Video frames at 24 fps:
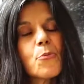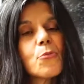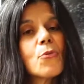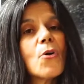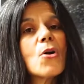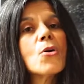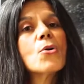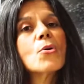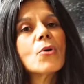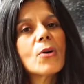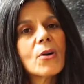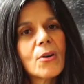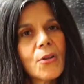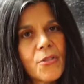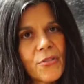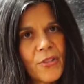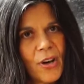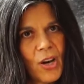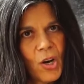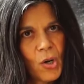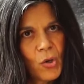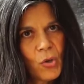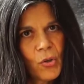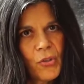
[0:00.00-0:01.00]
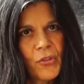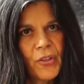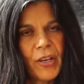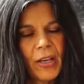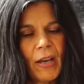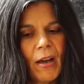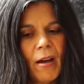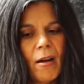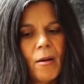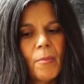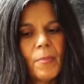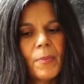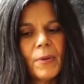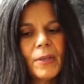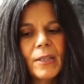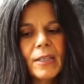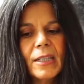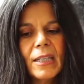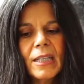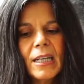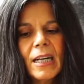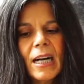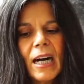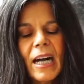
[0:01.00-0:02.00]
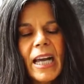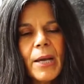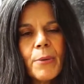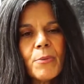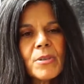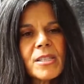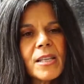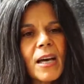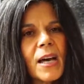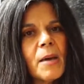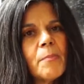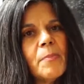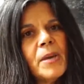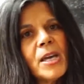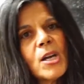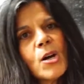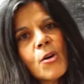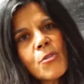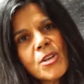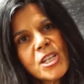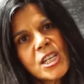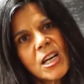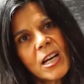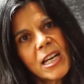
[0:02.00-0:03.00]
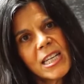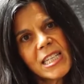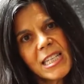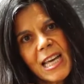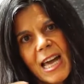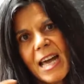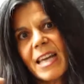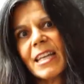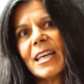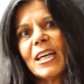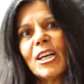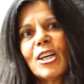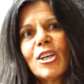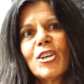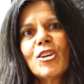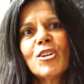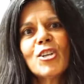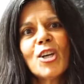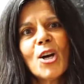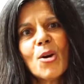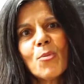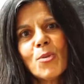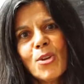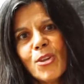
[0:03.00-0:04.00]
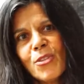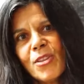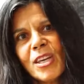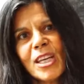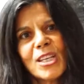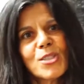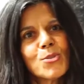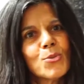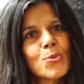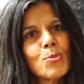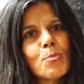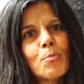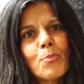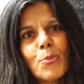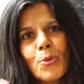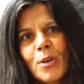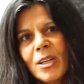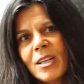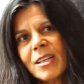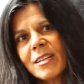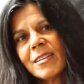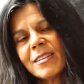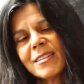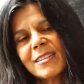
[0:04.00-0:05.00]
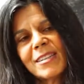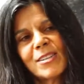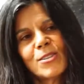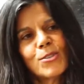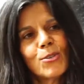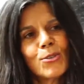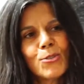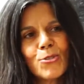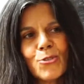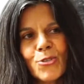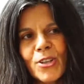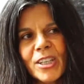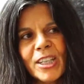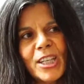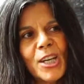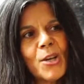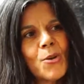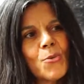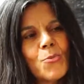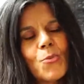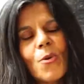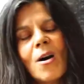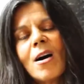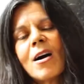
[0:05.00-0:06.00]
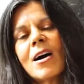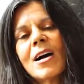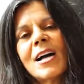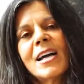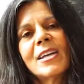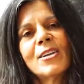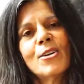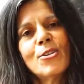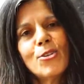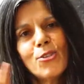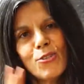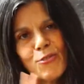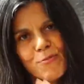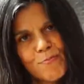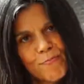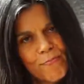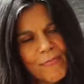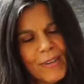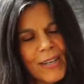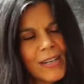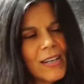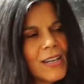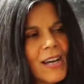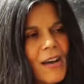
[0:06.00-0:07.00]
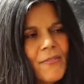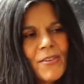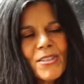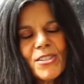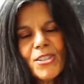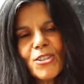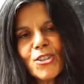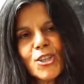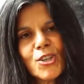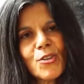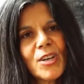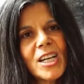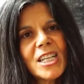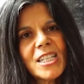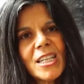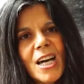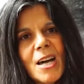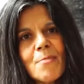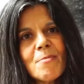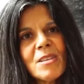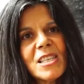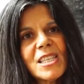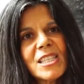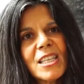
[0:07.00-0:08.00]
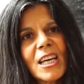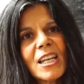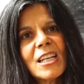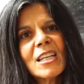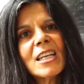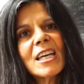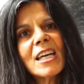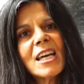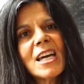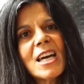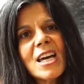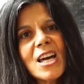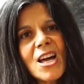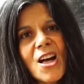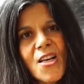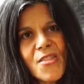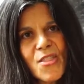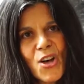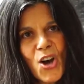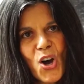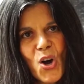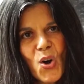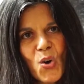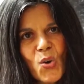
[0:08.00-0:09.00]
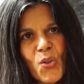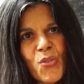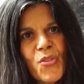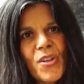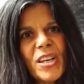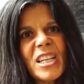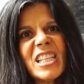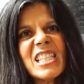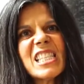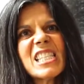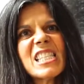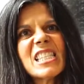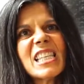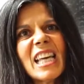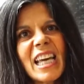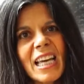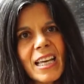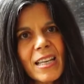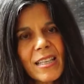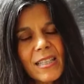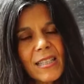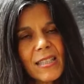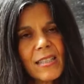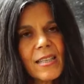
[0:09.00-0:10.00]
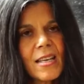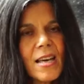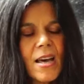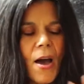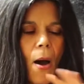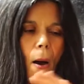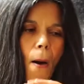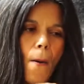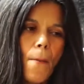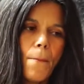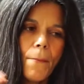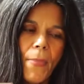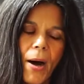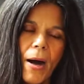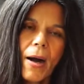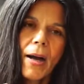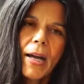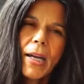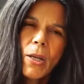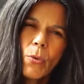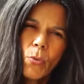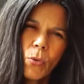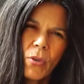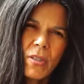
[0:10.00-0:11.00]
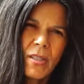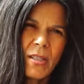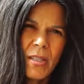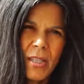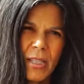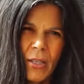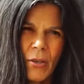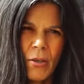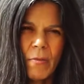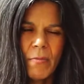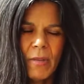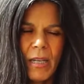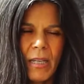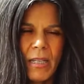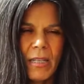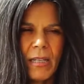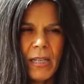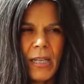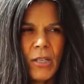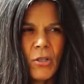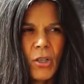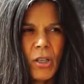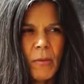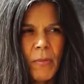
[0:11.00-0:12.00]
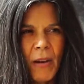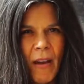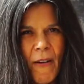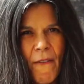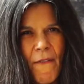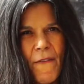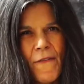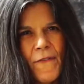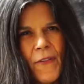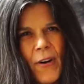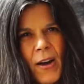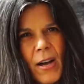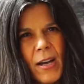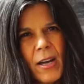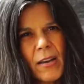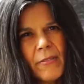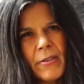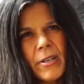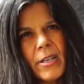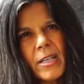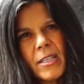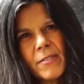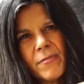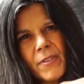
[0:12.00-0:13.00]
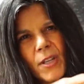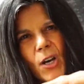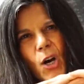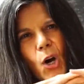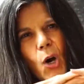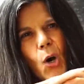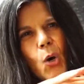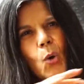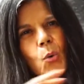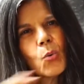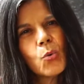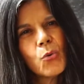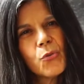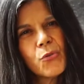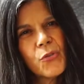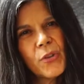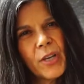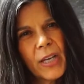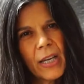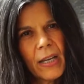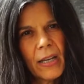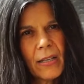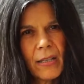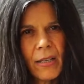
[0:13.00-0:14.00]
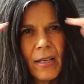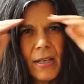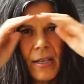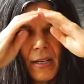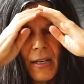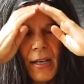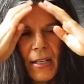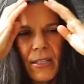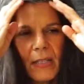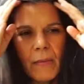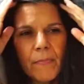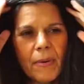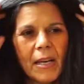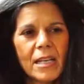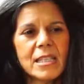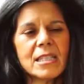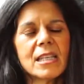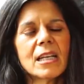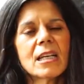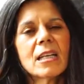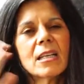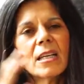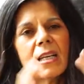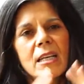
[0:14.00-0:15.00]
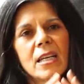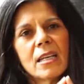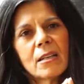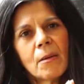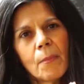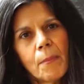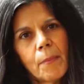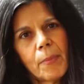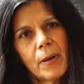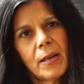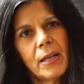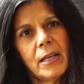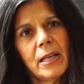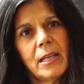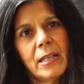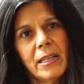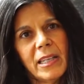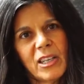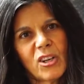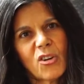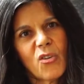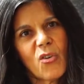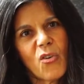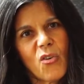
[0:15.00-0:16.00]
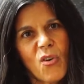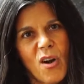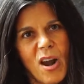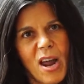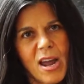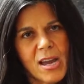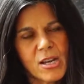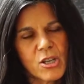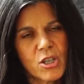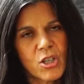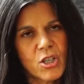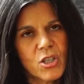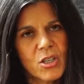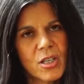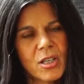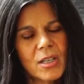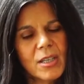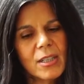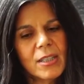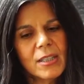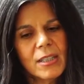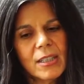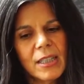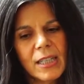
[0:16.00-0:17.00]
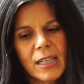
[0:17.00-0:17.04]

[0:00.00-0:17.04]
broke the whole thing up. It was like being on the Titanic, you know, when you think it's all brilliant and you're drinking wine and you're having such a great time, and suddenly the whole thing sinks. Mine wasn't so immediate. It took about 5 years for the whole thing to basically completely crash.